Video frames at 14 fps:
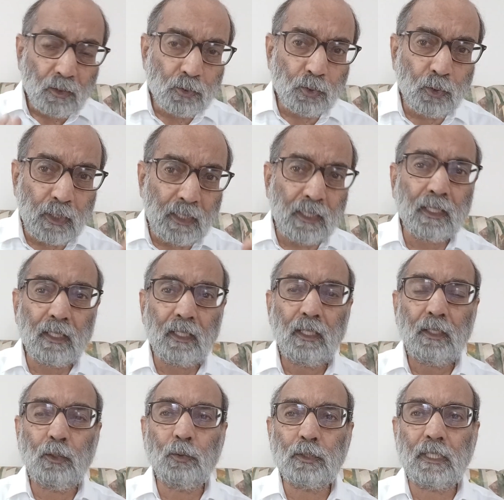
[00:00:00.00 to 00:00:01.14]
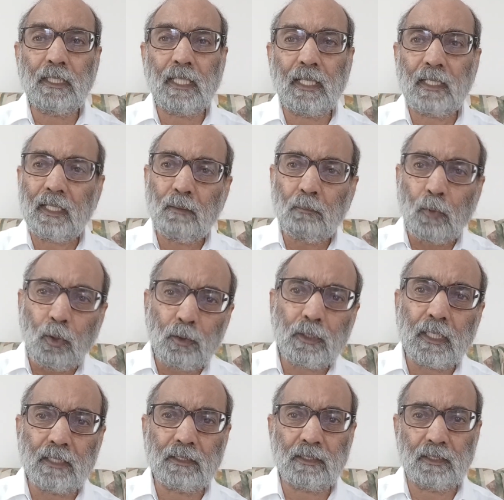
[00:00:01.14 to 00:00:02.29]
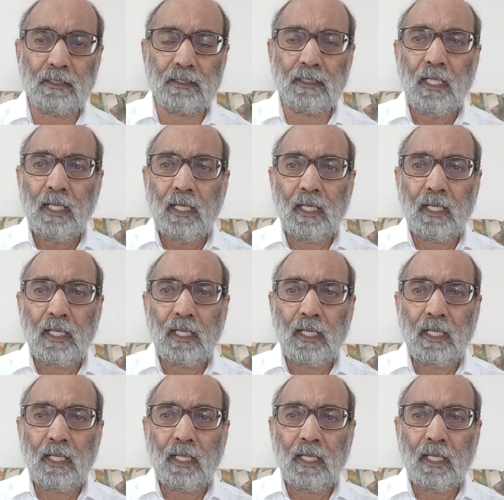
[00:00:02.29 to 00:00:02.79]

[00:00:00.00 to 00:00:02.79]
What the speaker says: So here you see that in both cases,